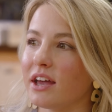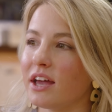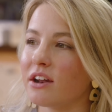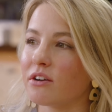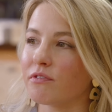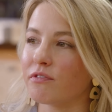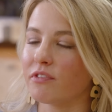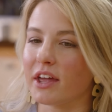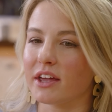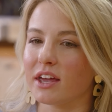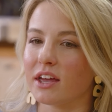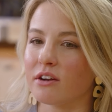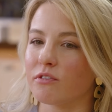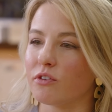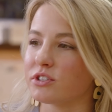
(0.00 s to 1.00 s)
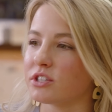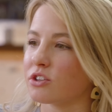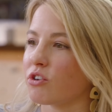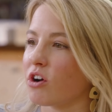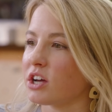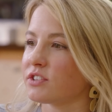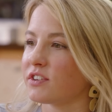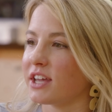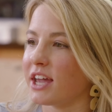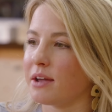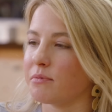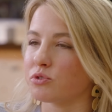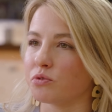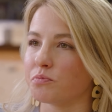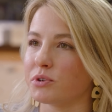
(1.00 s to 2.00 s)
inter- like intervals at the CrossFit
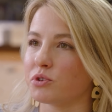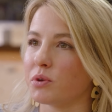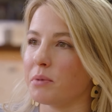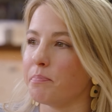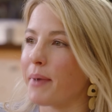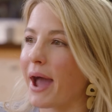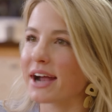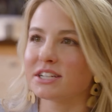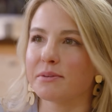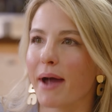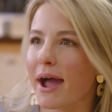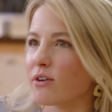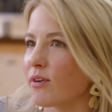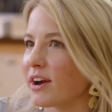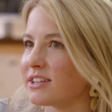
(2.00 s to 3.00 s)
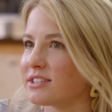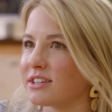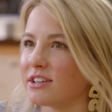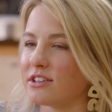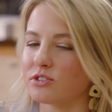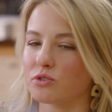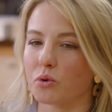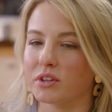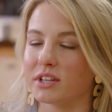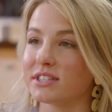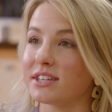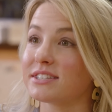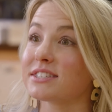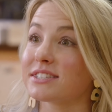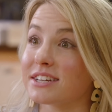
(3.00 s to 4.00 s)
Games or between back-to-back races or these
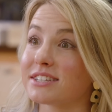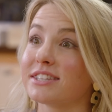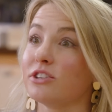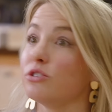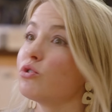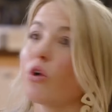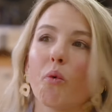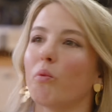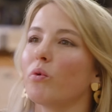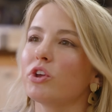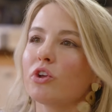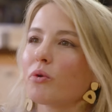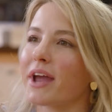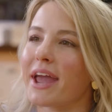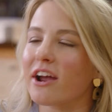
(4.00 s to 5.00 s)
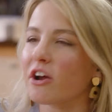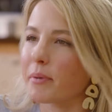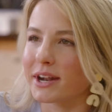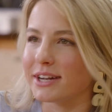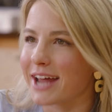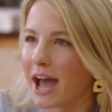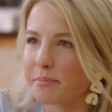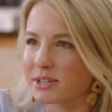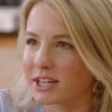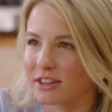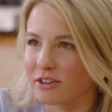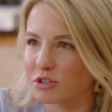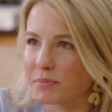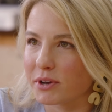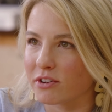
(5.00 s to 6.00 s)
things, it's because you don't you don't care about adapting in
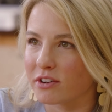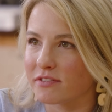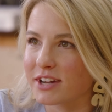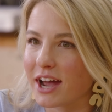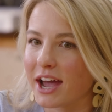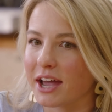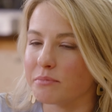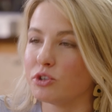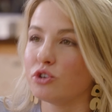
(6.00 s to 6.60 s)
those period of time.